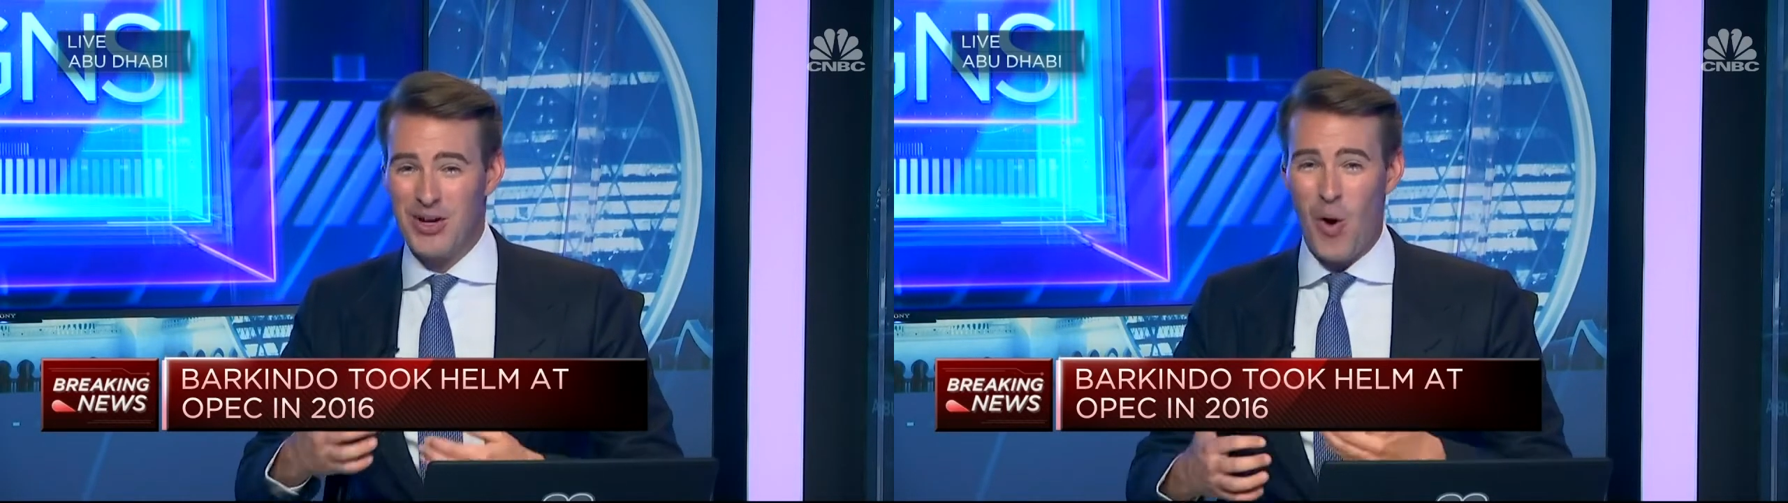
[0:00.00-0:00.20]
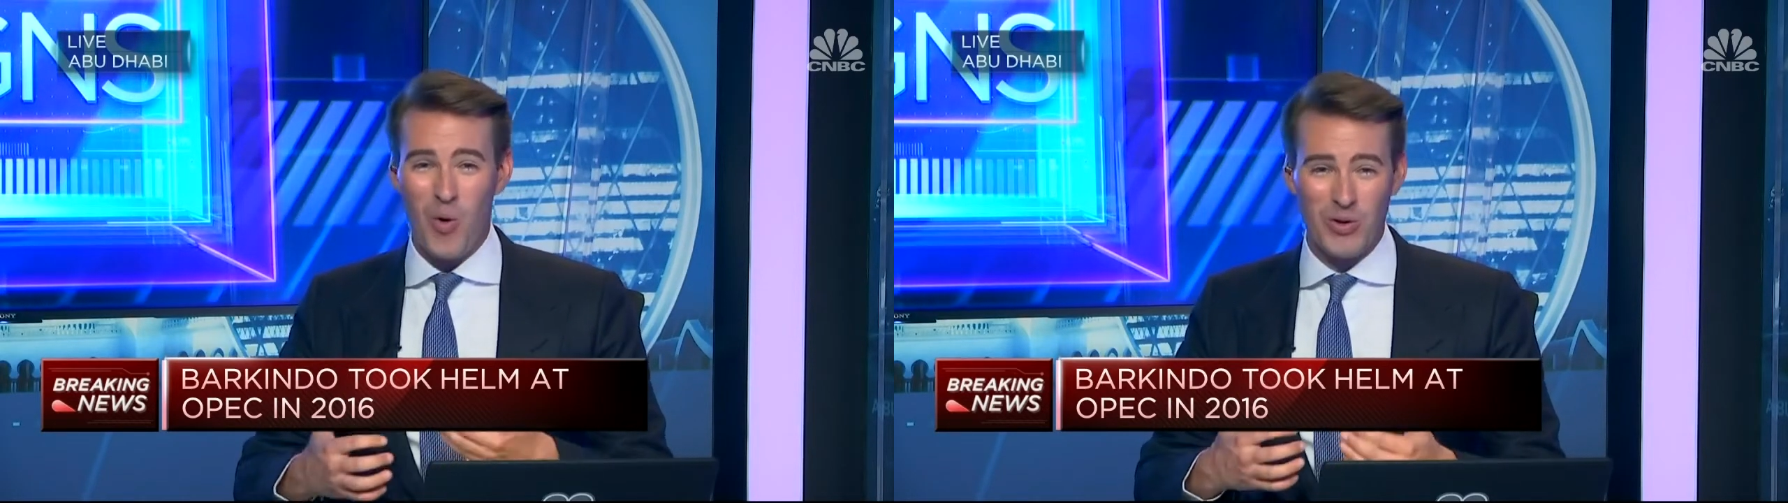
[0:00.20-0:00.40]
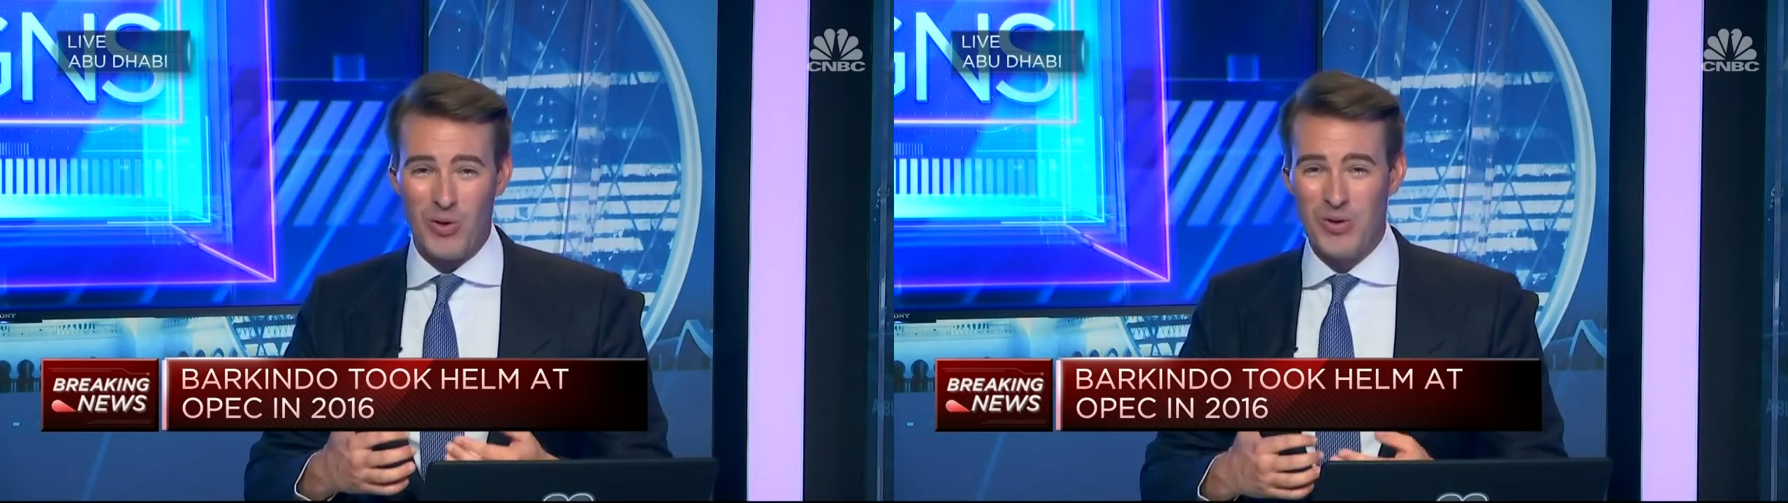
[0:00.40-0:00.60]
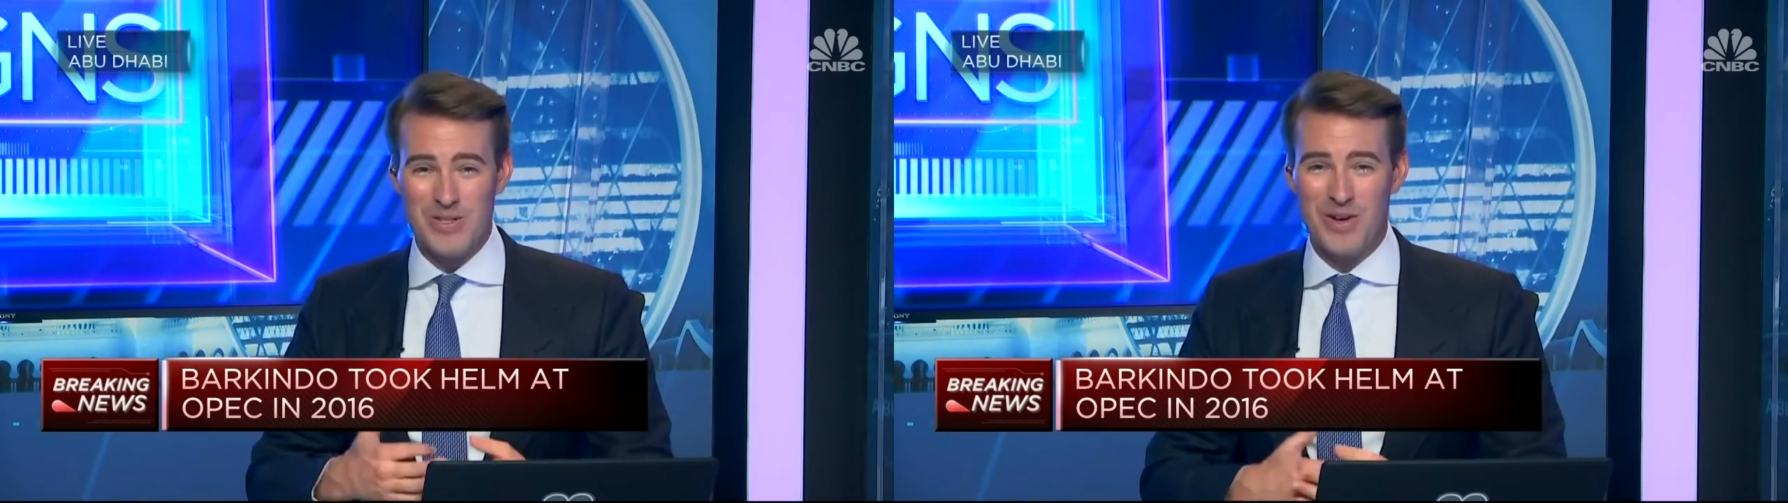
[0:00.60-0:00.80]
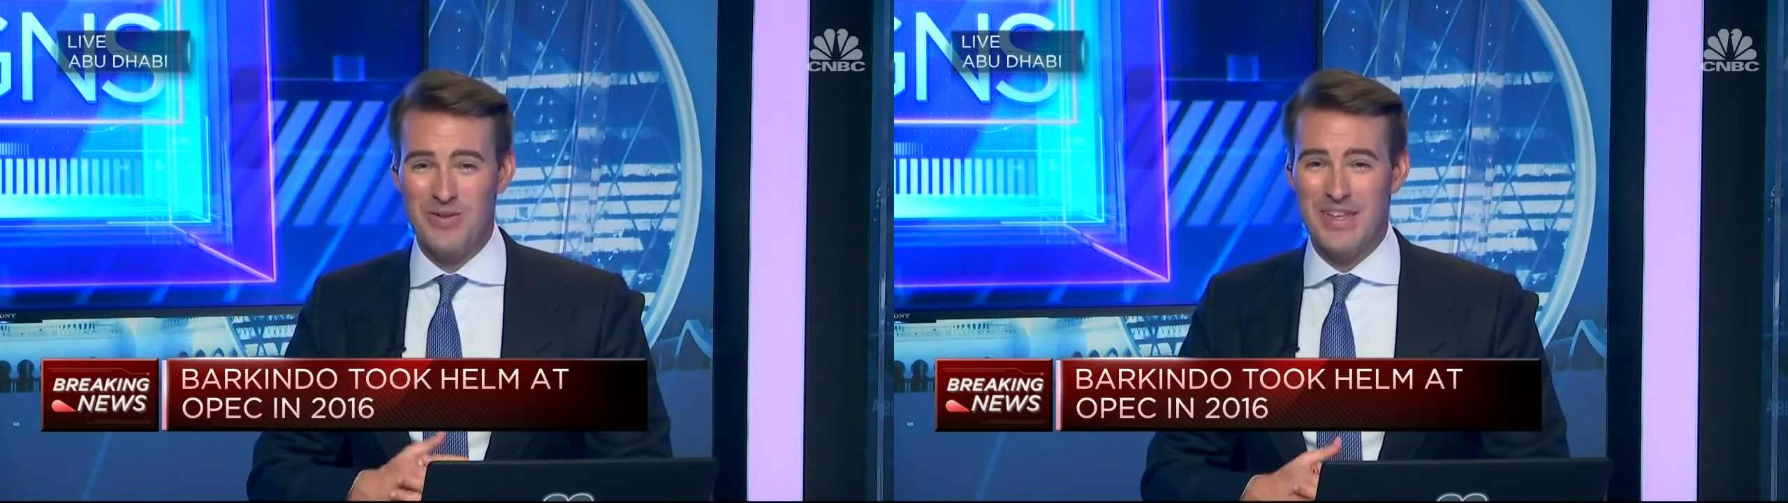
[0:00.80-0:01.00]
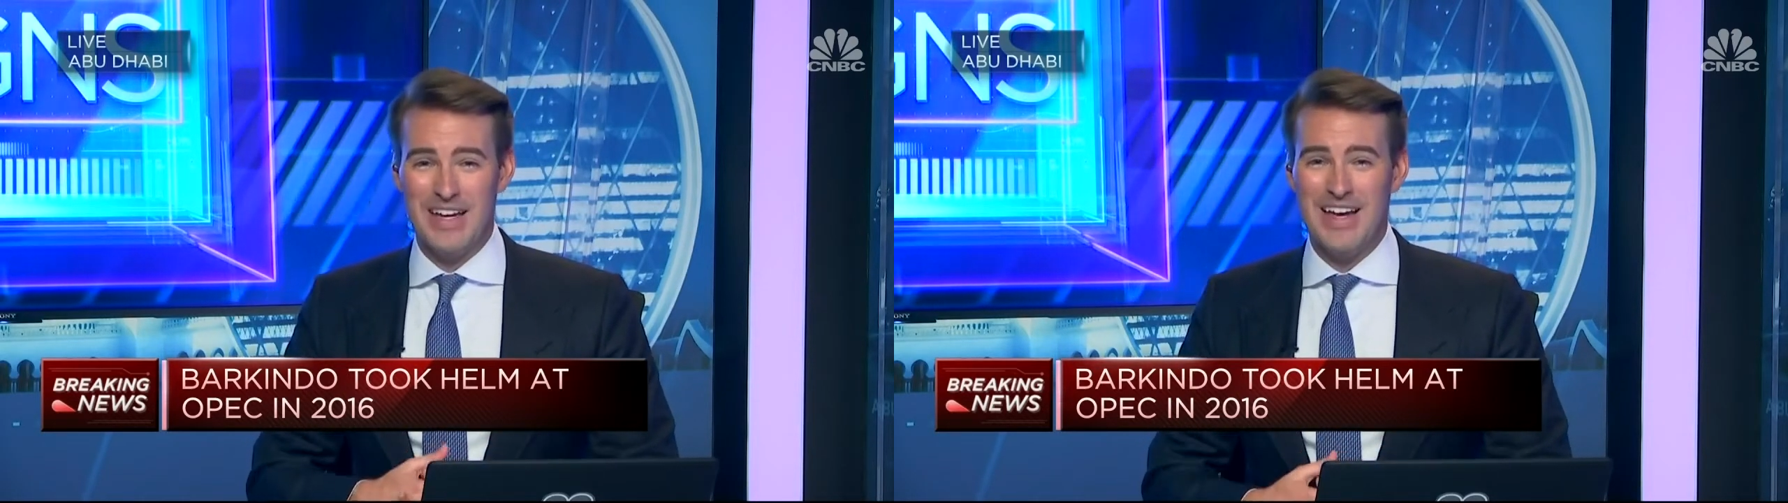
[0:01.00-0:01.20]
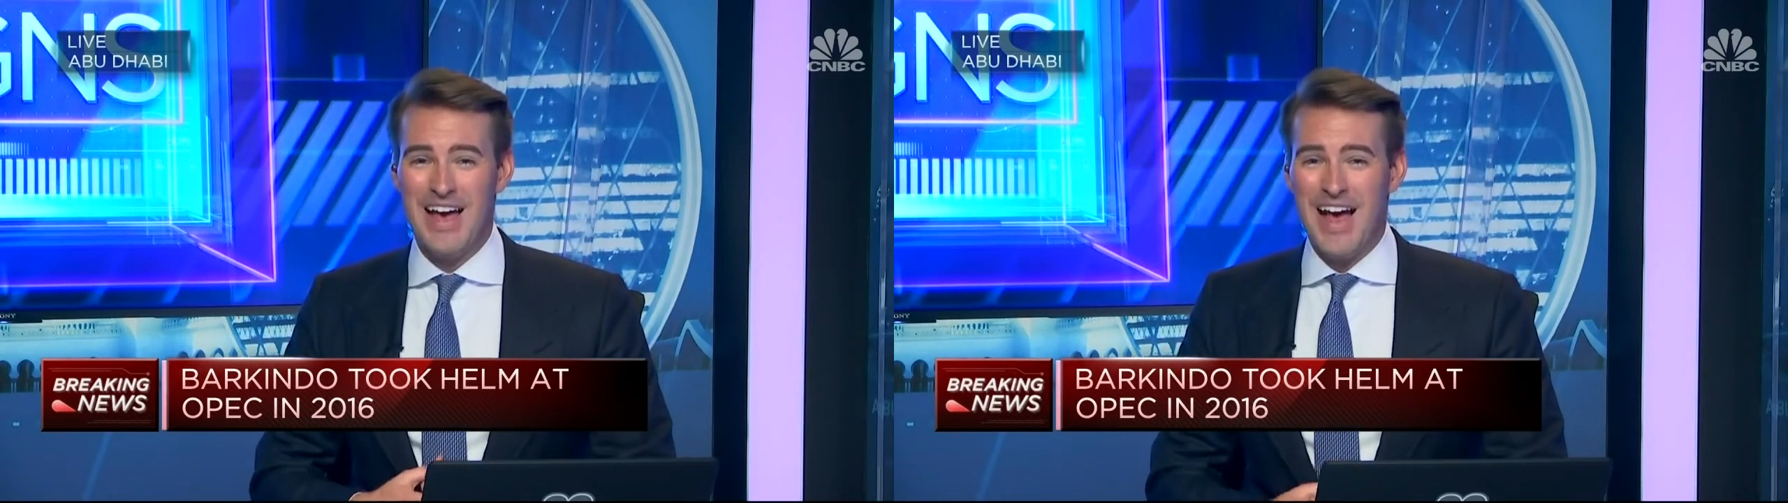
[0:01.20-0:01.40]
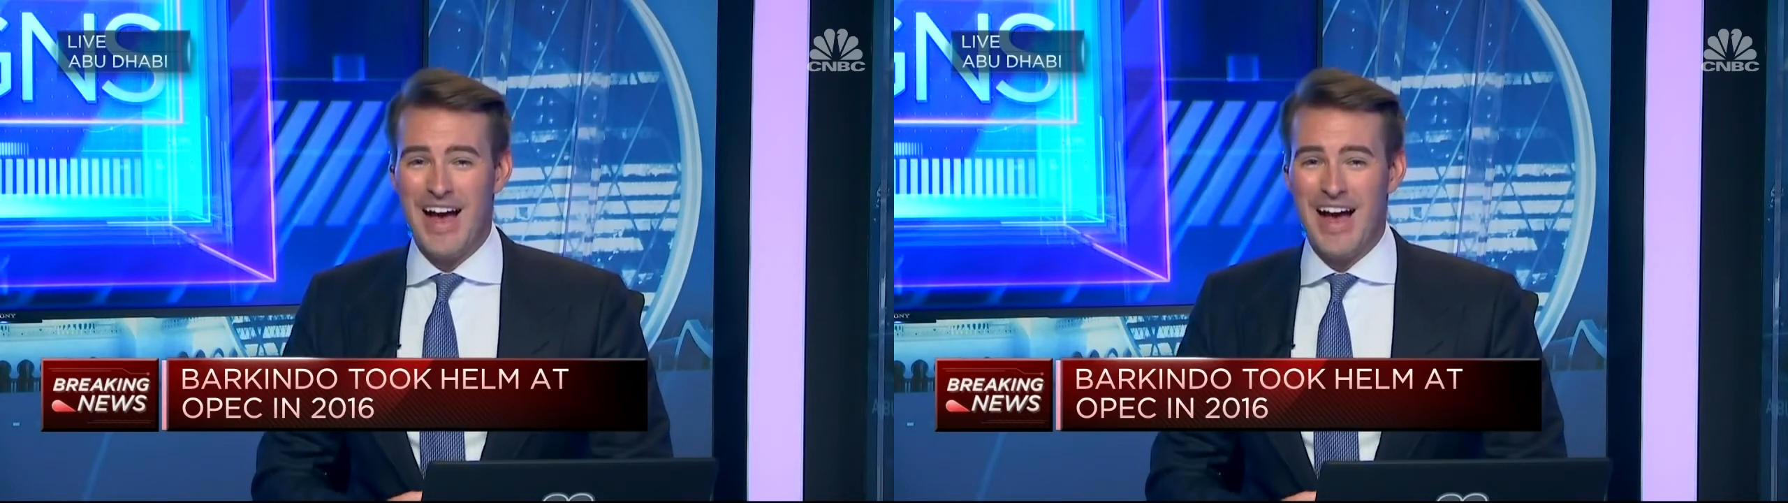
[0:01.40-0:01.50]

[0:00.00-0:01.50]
corridors of the